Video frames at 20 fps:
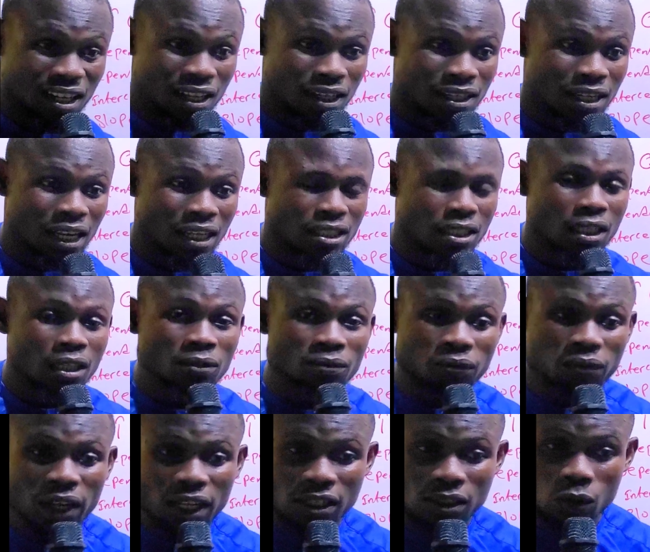that
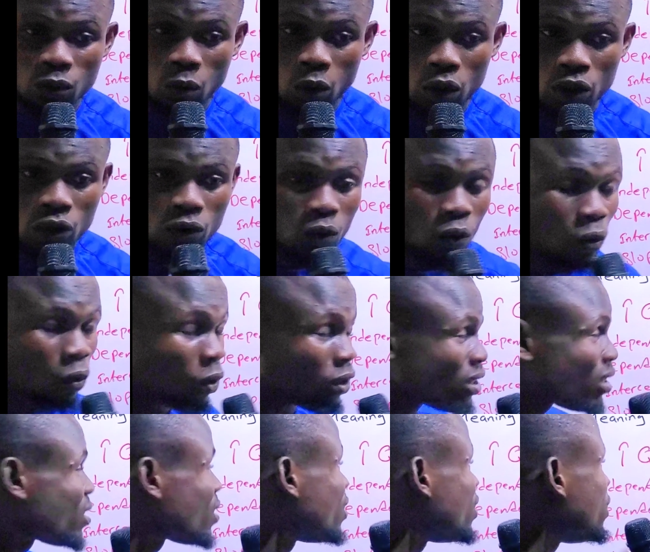influence what?
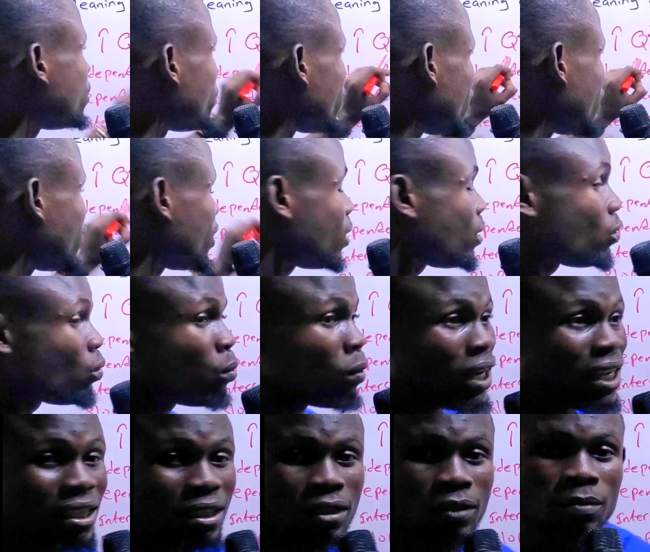Quantity demanded.
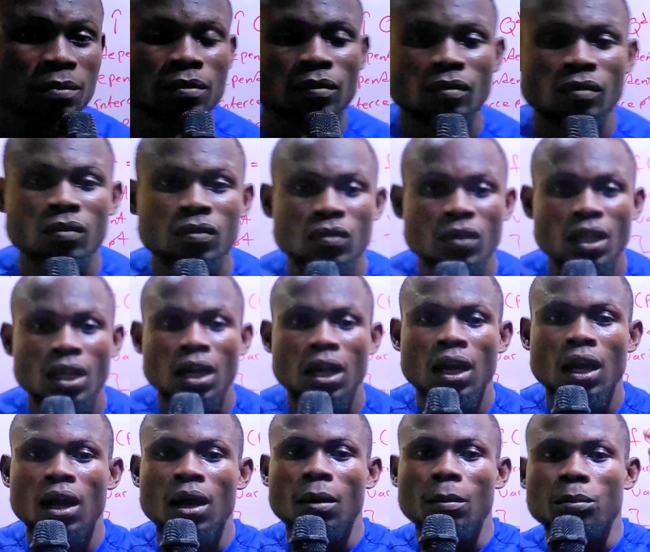When
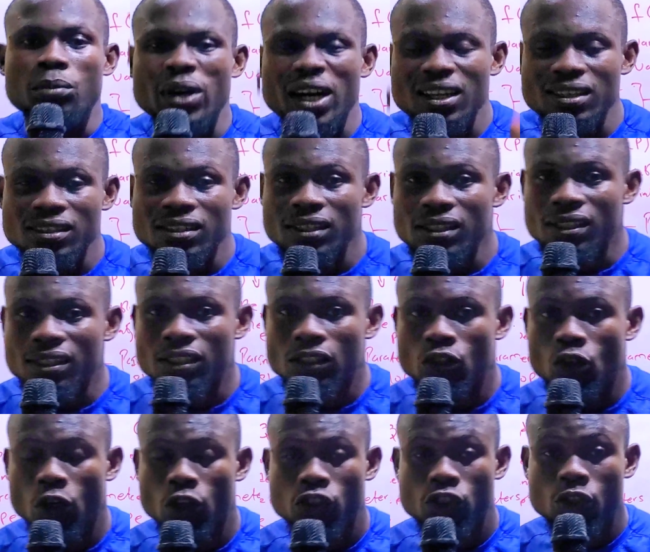prices
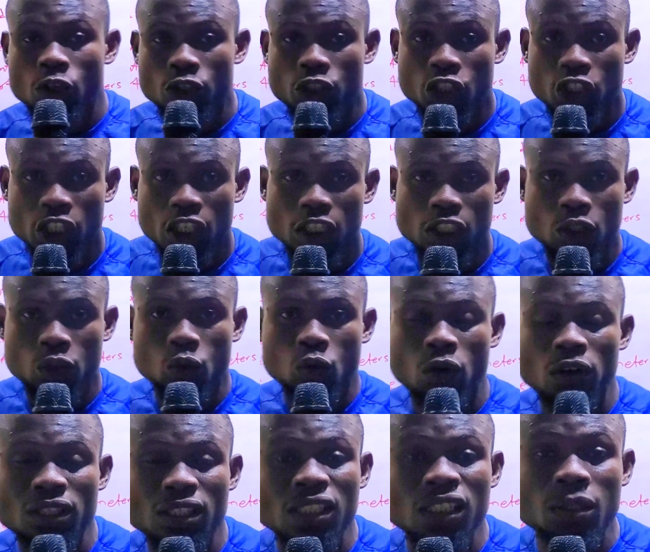does not change,
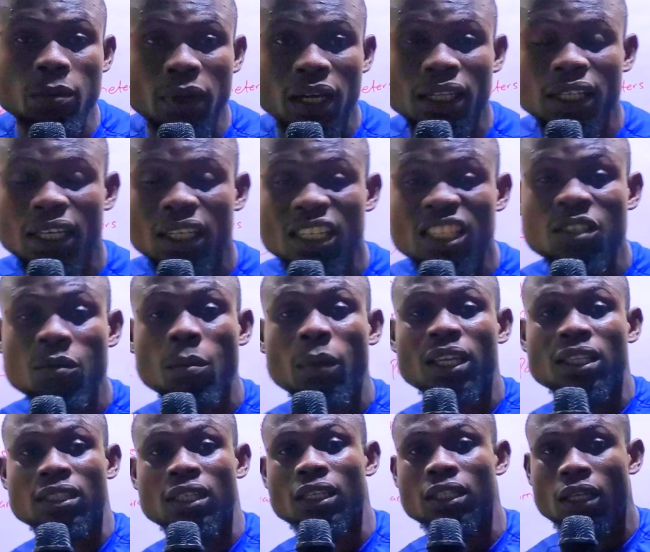quantity demanded is
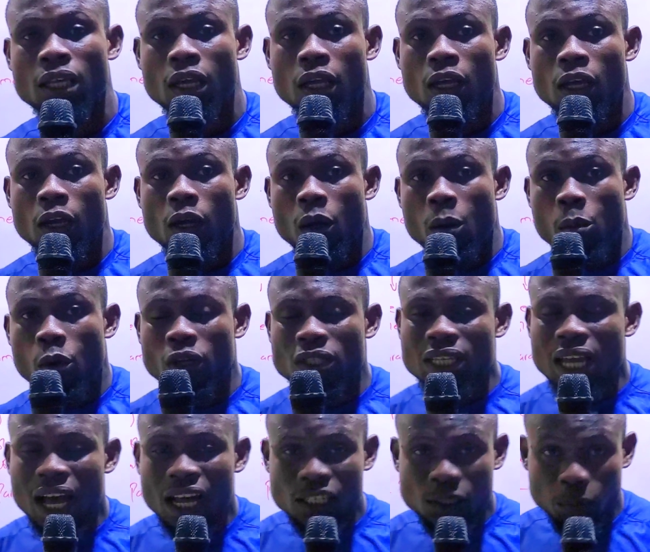maintained.
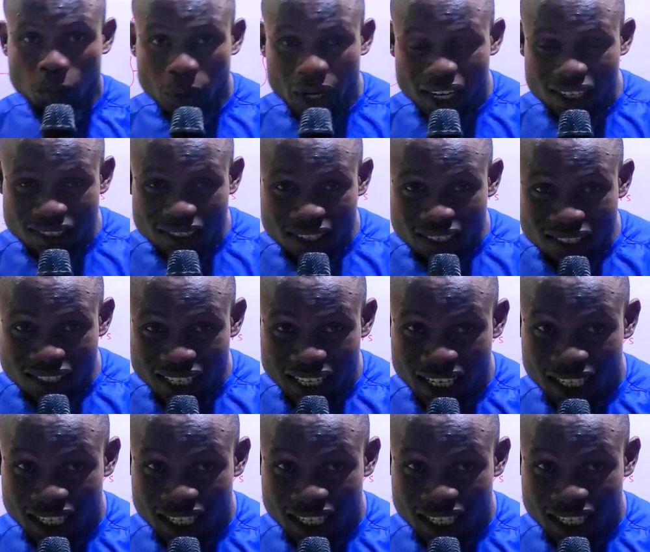But as prices